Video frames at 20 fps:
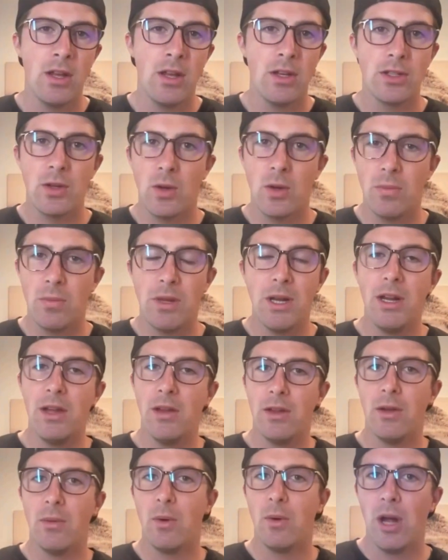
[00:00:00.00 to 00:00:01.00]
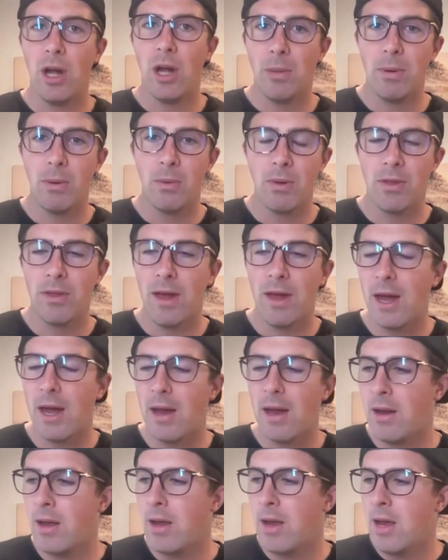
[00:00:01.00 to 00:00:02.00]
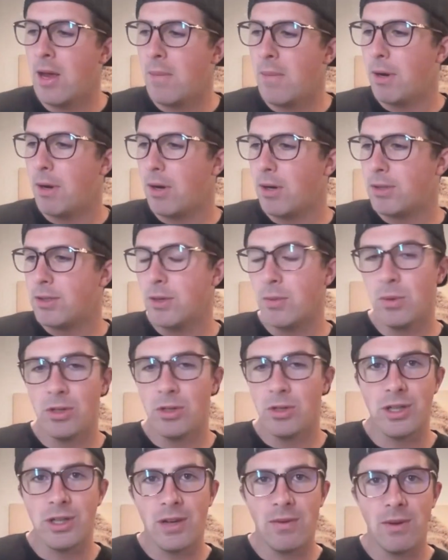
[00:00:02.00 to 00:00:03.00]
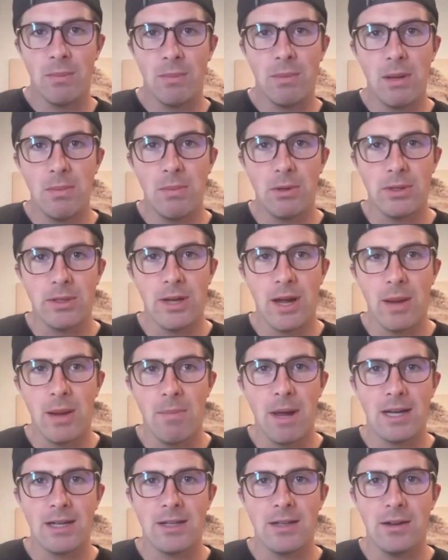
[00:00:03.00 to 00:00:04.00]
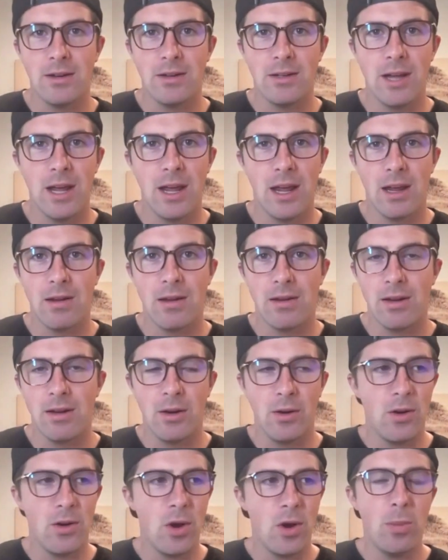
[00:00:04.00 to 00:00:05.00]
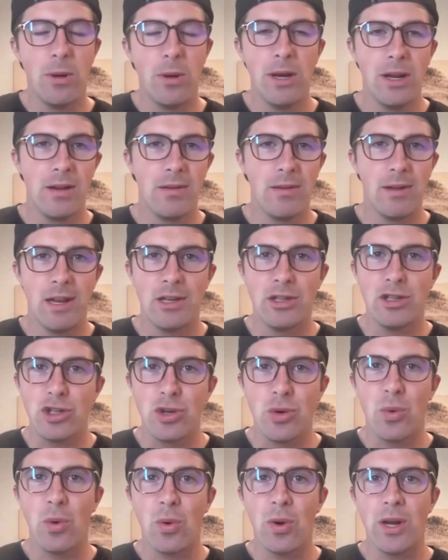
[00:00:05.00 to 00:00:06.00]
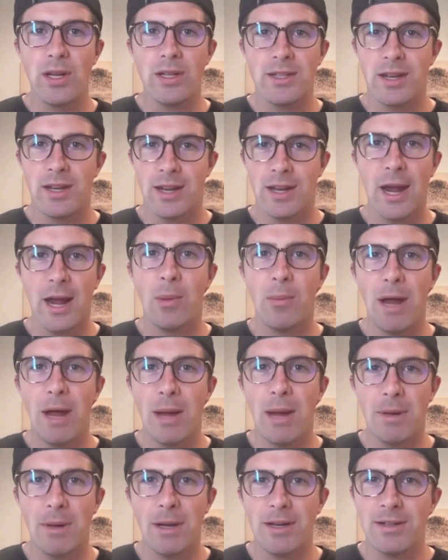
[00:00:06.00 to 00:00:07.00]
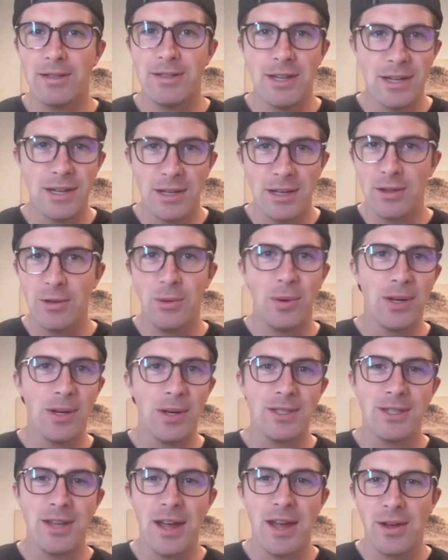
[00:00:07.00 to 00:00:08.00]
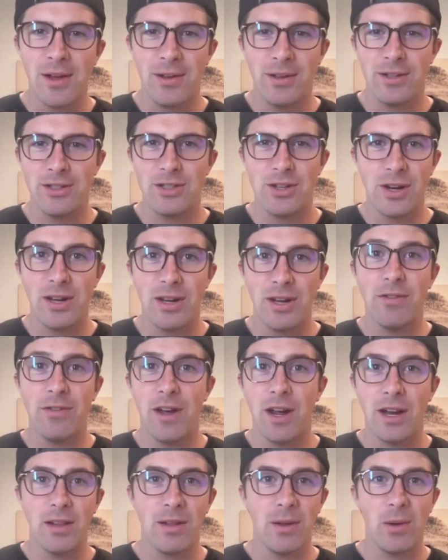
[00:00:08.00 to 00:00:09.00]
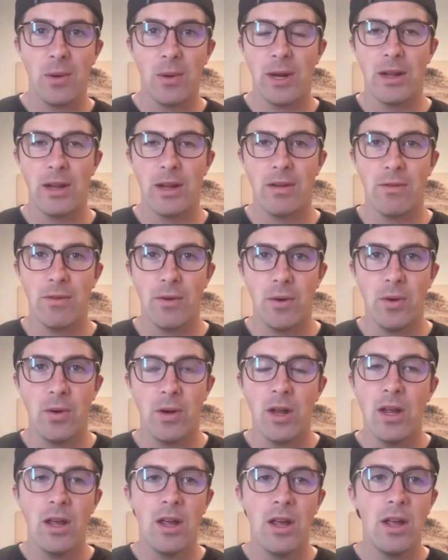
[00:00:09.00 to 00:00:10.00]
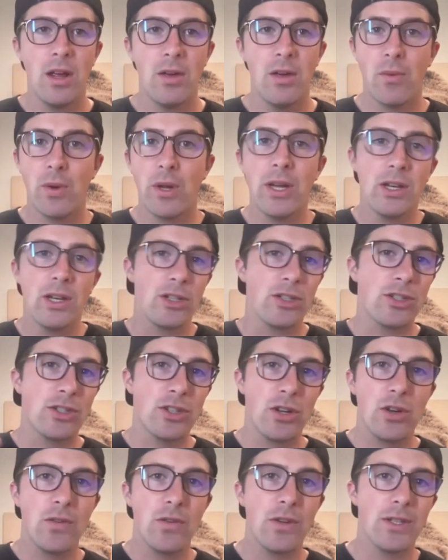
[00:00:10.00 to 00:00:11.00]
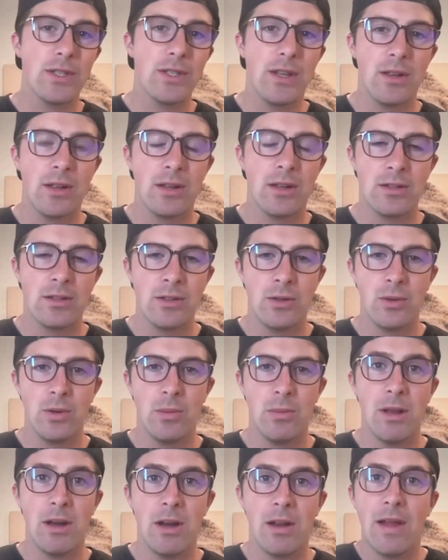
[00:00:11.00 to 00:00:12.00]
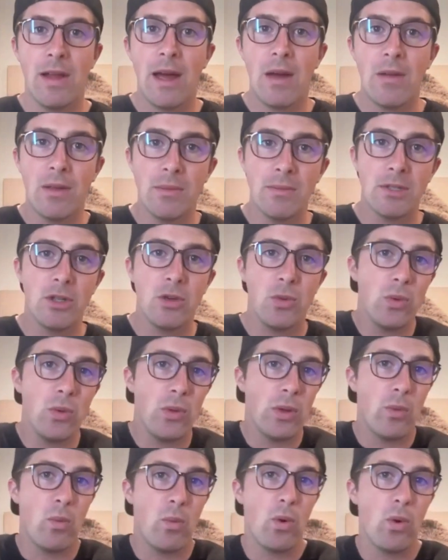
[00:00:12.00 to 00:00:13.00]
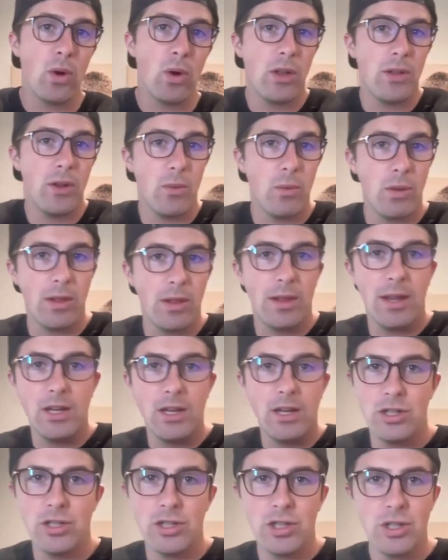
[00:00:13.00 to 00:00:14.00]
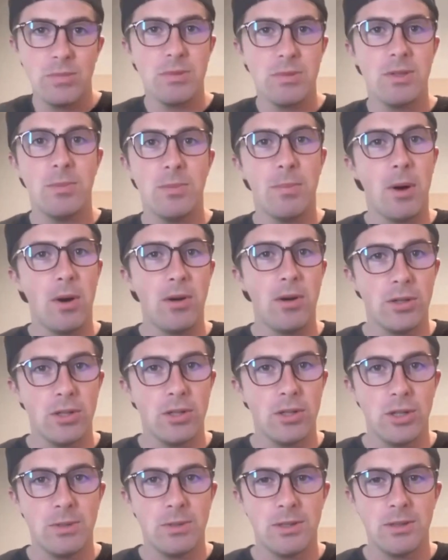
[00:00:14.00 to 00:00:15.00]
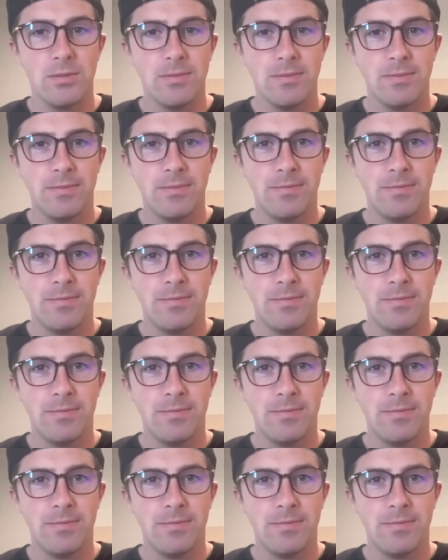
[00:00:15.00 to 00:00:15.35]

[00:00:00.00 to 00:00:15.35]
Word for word: So yeah. immediately helping with that but also we're just giving people time back to their day you know nobody enjoys account mapping digging through excel and trying to find low hanging fruit we can mm-hmm. just surface that to them and allow them to really work on their relationships, their partnerships,